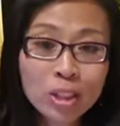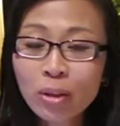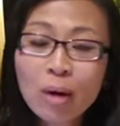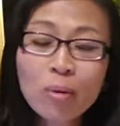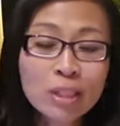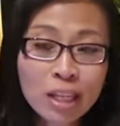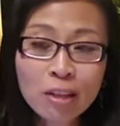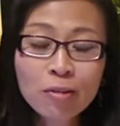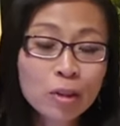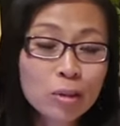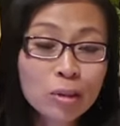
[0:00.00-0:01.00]
So that will take a
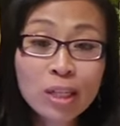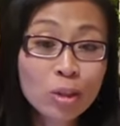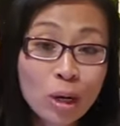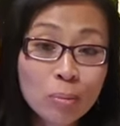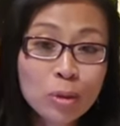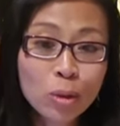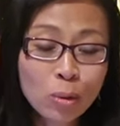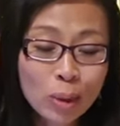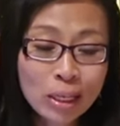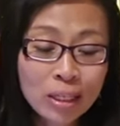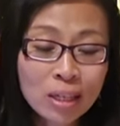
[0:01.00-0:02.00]
few days or up to a
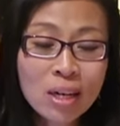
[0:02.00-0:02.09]
week.